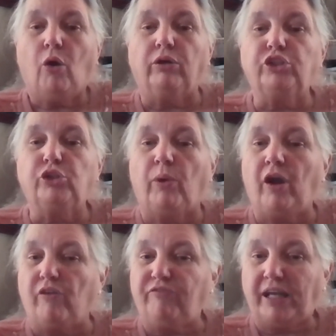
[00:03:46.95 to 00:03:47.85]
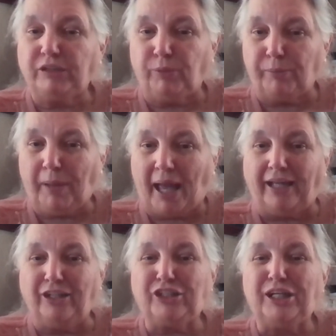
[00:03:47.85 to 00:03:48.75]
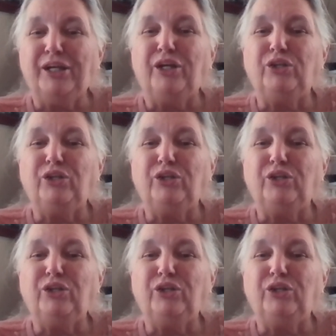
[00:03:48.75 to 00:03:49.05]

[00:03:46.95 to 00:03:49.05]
or join our Facebook page,